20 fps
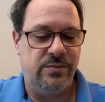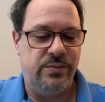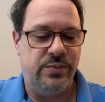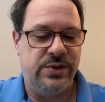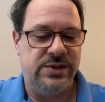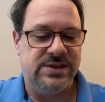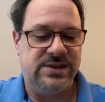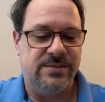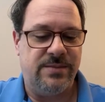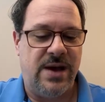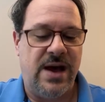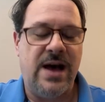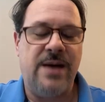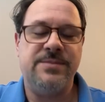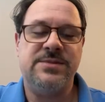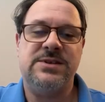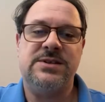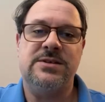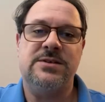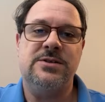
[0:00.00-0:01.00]
put some
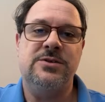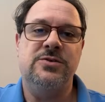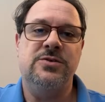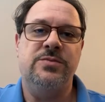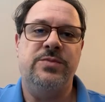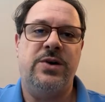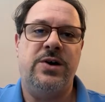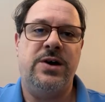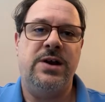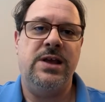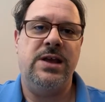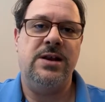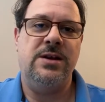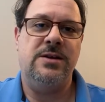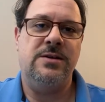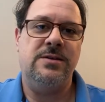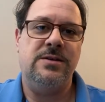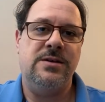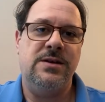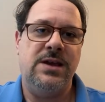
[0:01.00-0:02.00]
hops lube on it
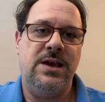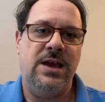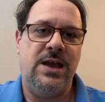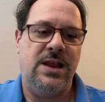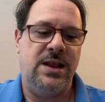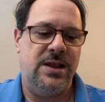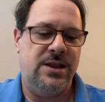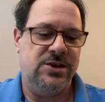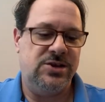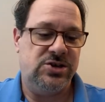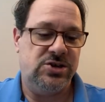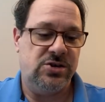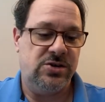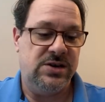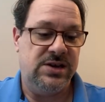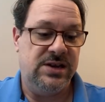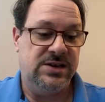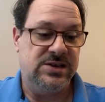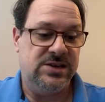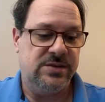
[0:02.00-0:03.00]
in the
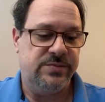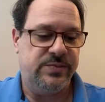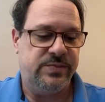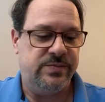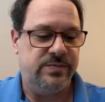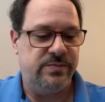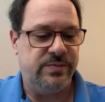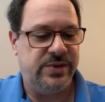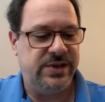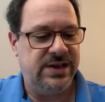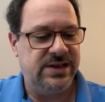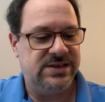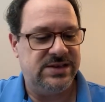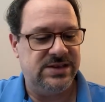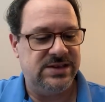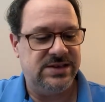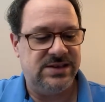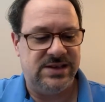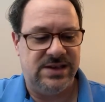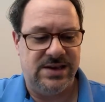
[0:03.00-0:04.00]
strategic
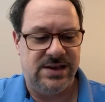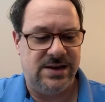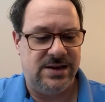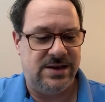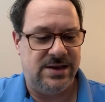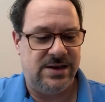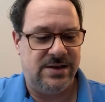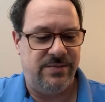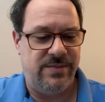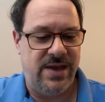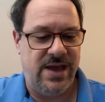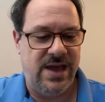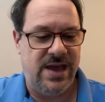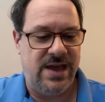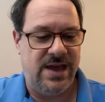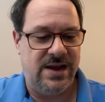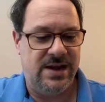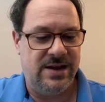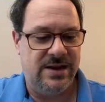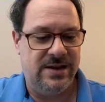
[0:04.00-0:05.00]
places, and
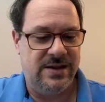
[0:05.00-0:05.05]
man,